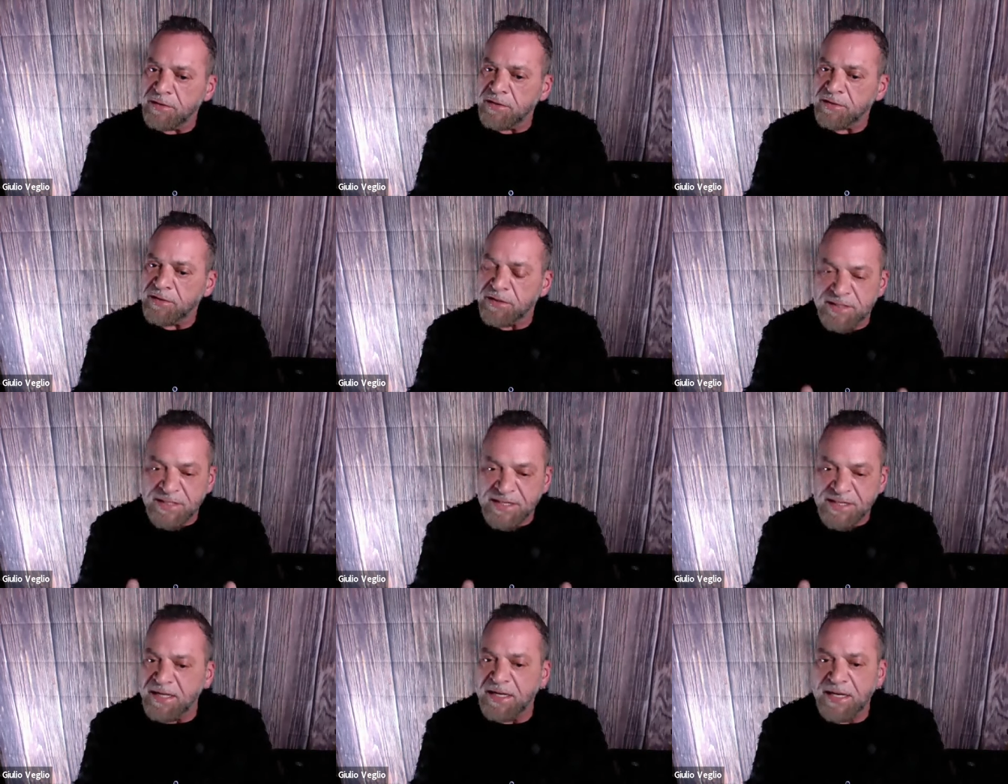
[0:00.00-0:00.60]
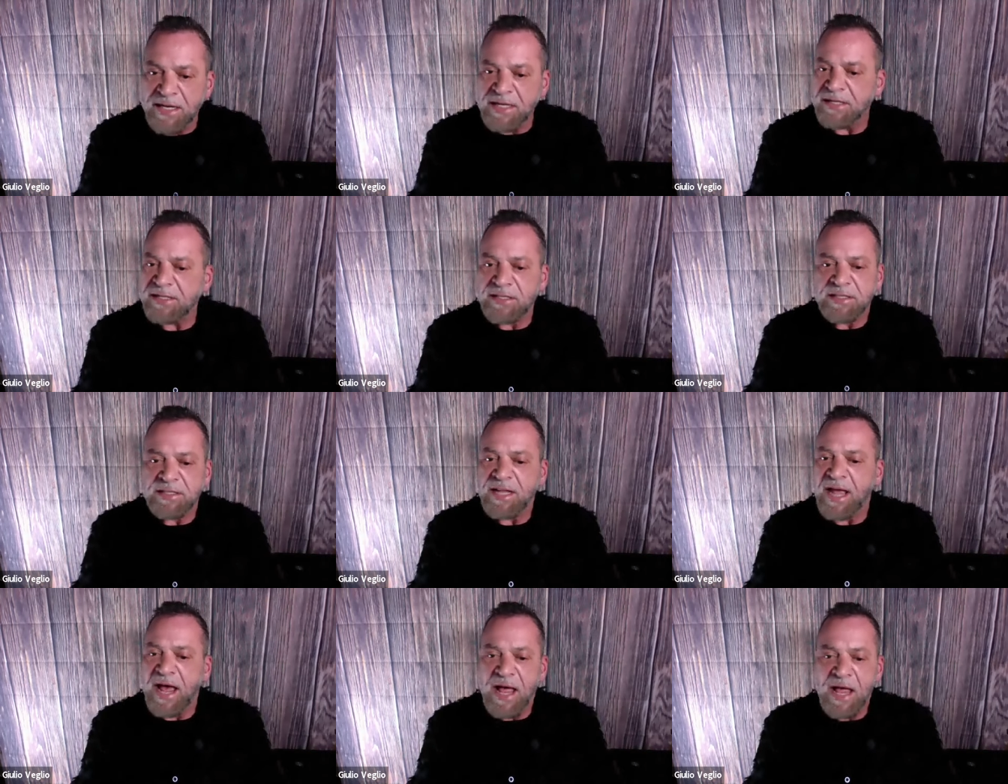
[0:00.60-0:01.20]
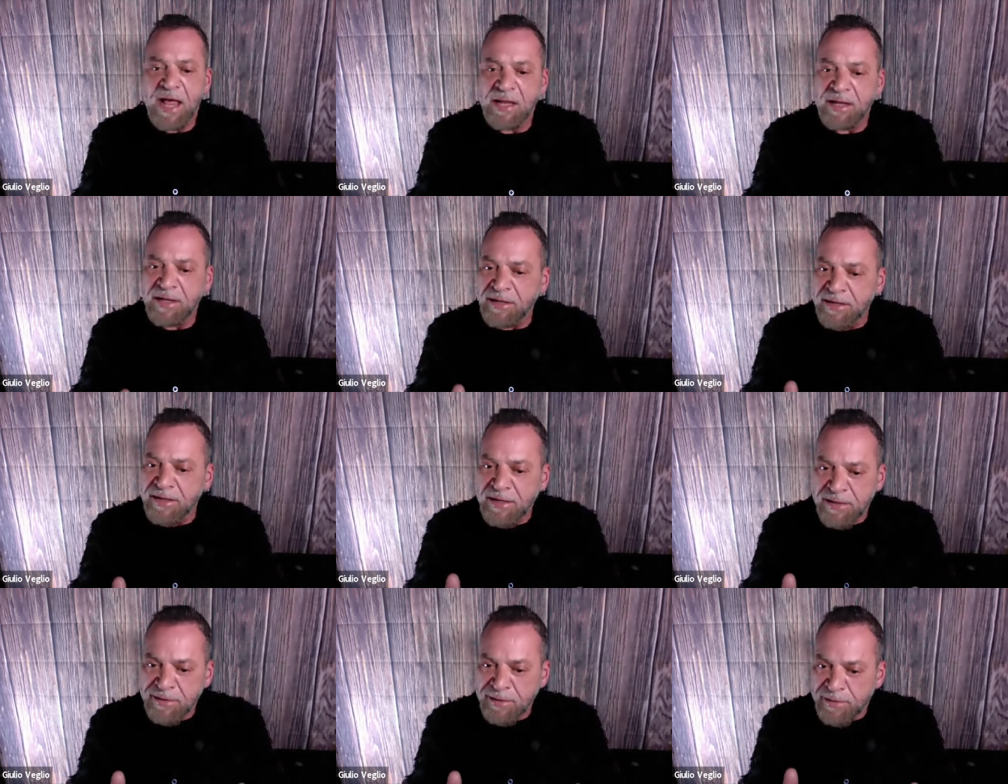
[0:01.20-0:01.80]
skinny is not
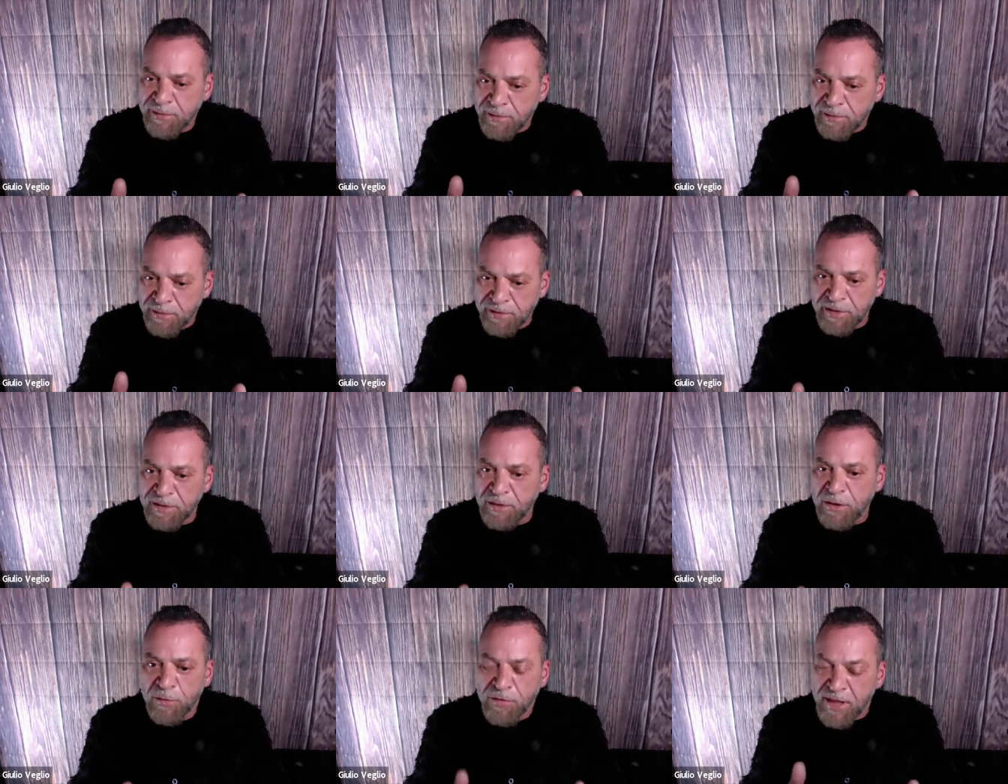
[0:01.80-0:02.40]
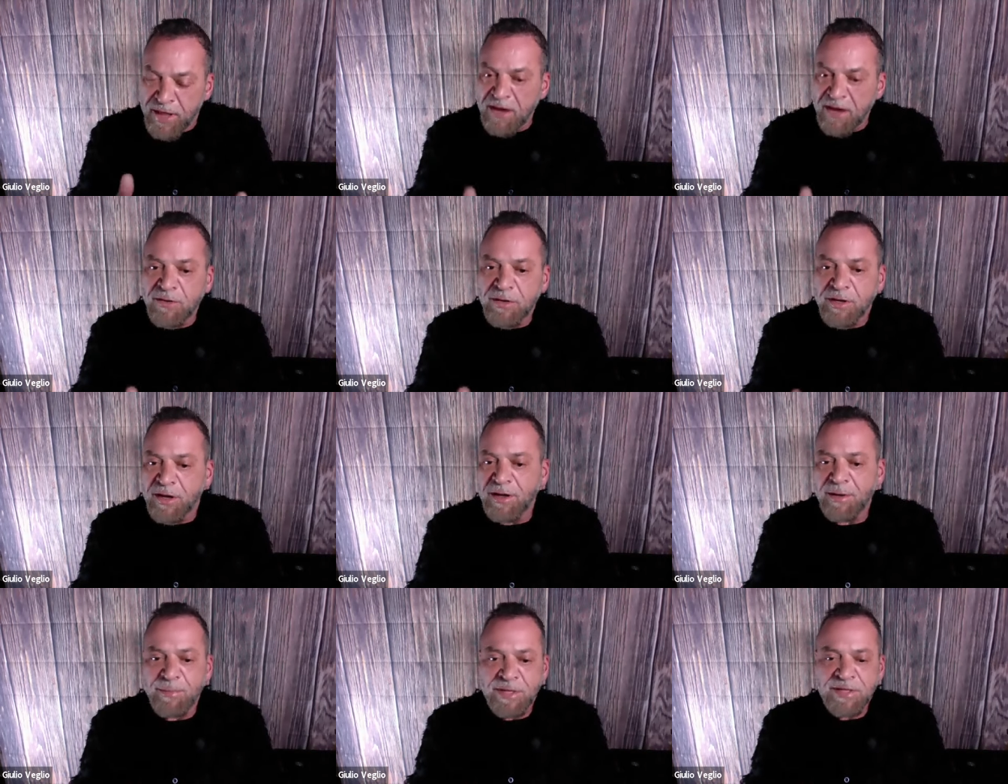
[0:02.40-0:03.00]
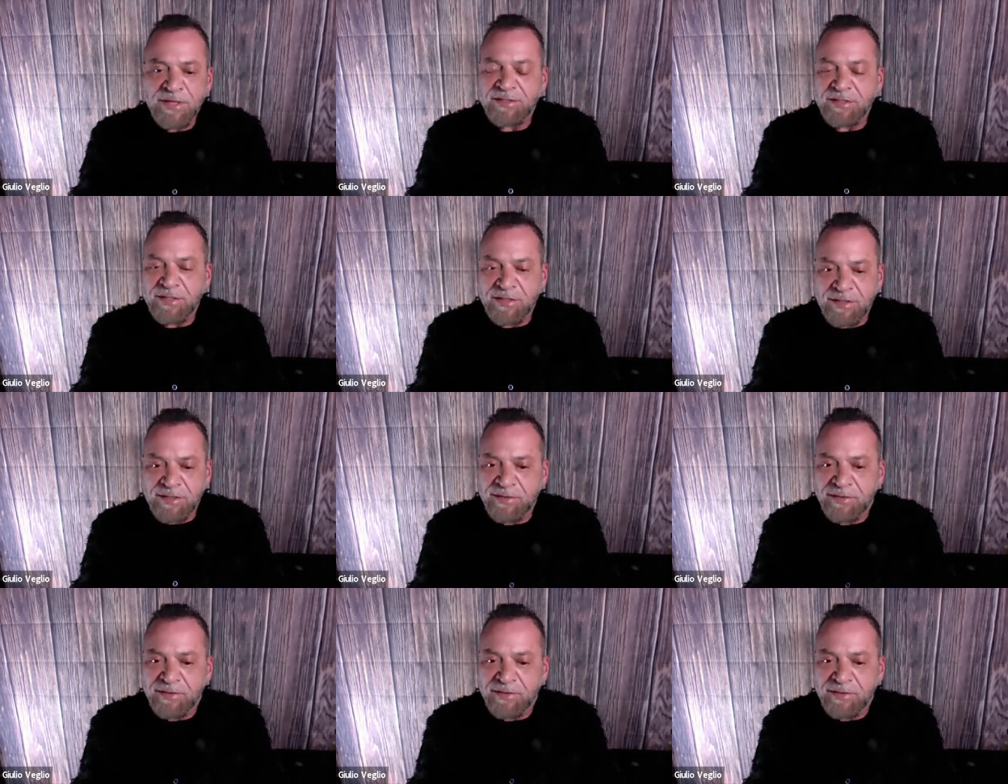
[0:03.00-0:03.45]
you know that'll come as